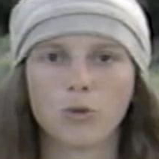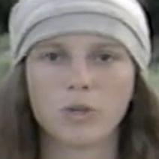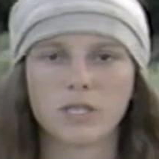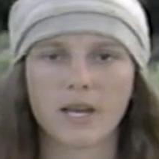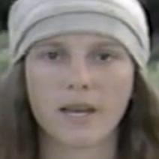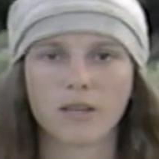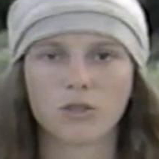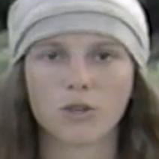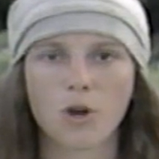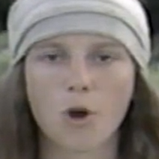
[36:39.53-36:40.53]
you would take
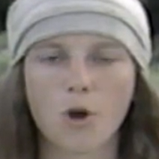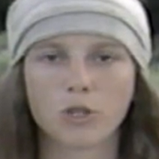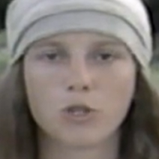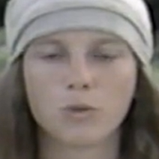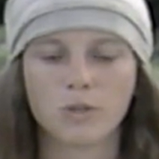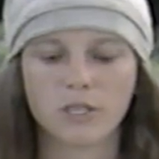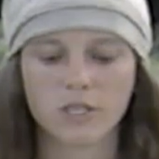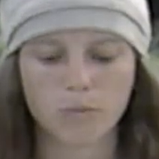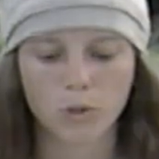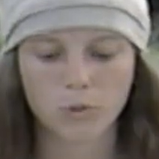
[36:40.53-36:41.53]
two
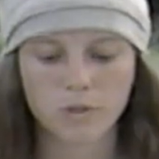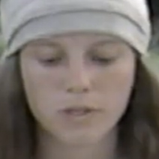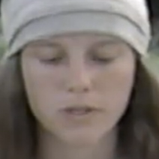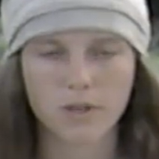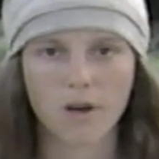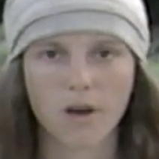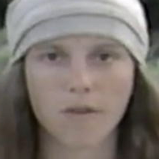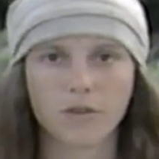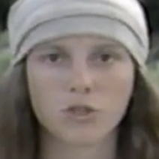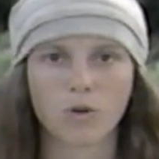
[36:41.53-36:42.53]
teaspoons
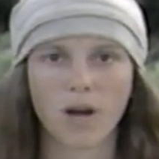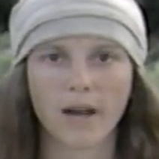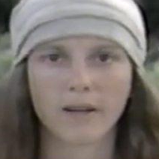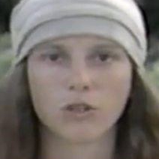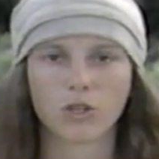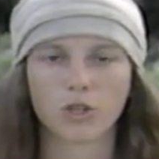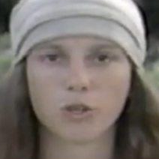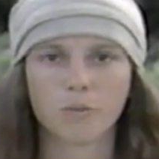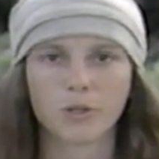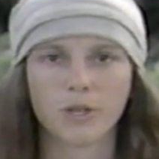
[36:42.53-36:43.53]
of the dried
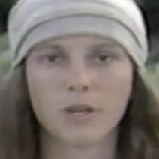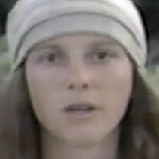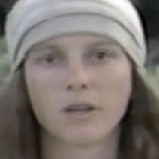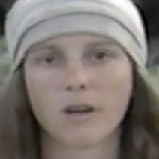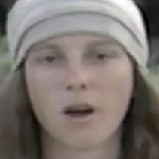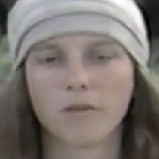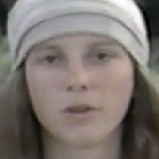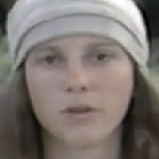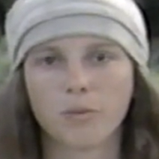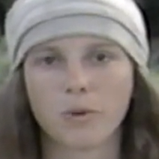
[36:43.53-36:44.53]
herb, cover
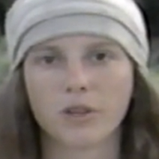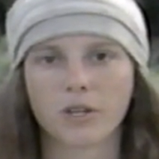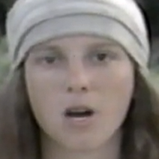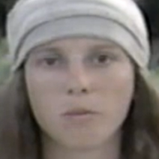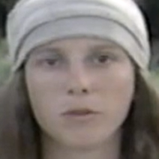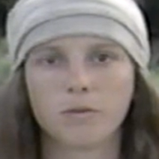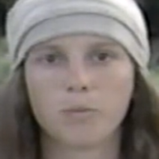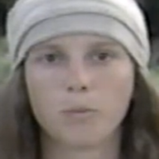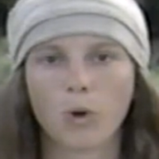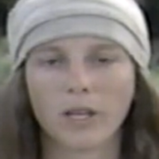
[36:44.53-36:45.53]
it with a cup of
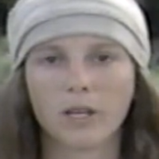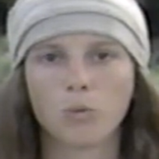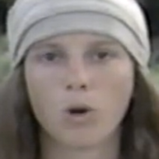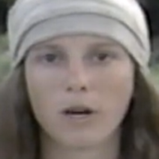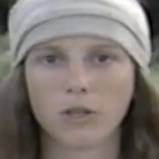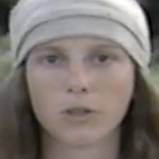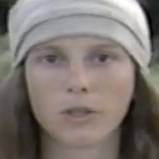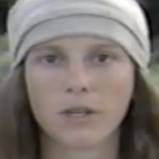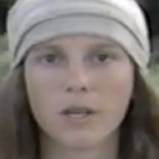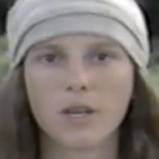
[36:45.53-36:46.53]
boiling water,
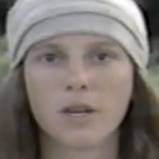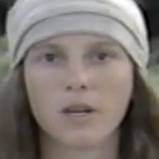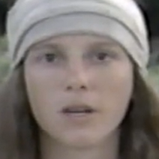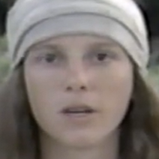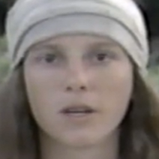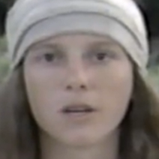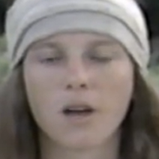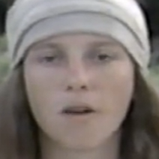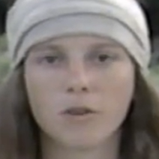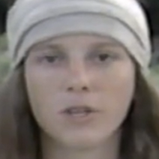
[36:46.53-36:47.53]

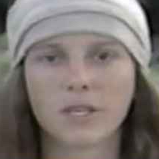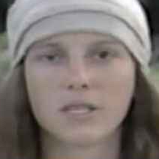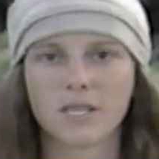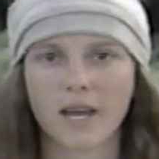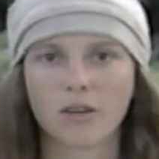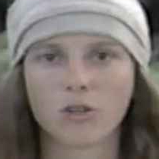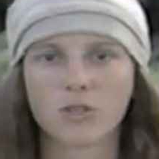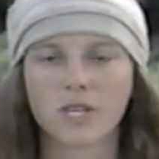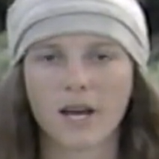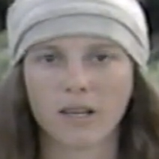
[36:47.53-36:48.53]
cover the container
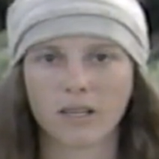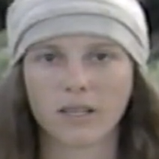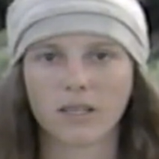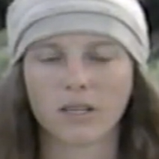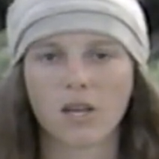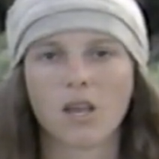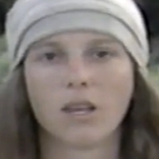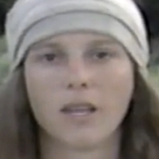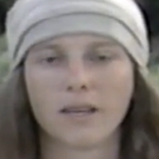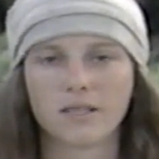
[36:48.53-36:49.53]
tightly,
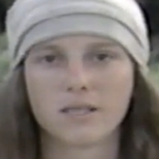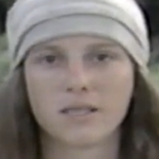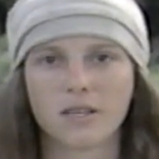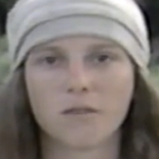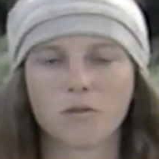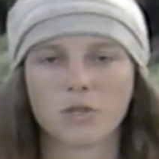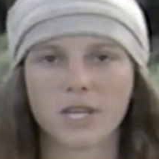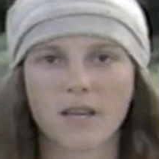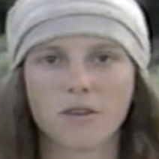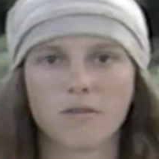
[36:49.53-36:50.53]
let it sit for
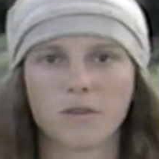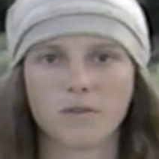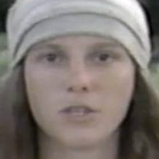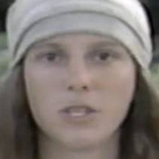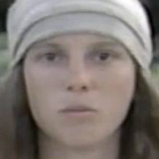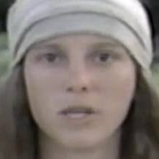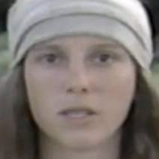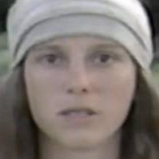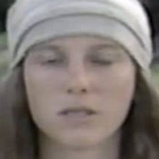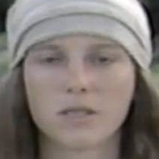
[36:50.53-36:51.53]
10 to 15
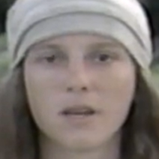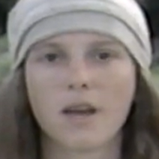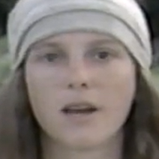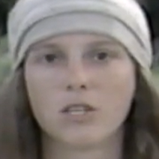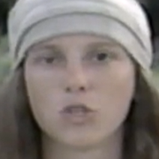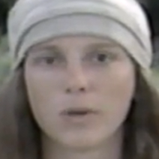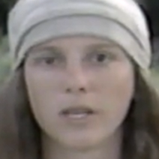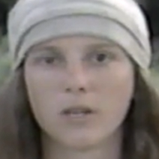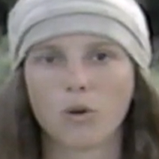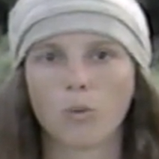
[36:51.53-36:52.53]
minutes, and
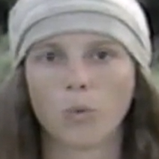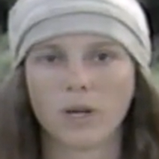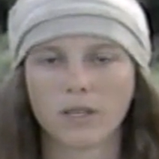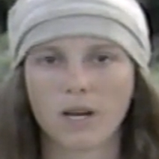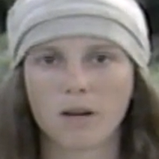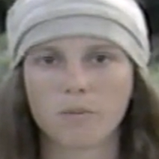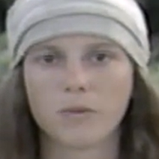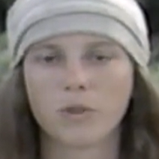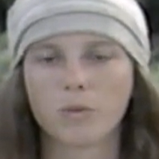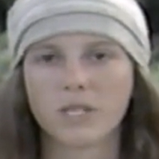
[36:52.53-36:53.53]
drink one cup
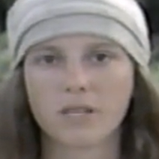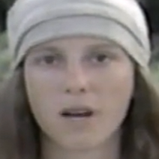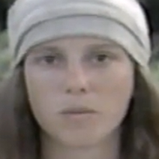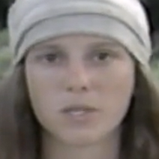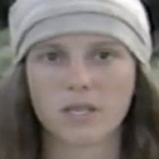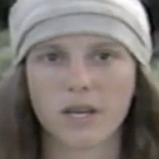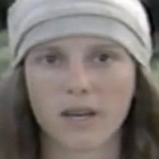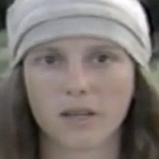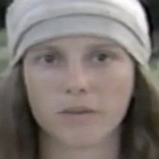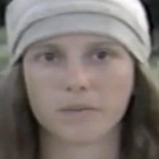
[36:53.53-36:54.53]
three times a
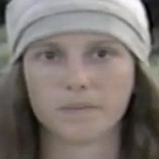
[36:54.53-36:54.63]
day.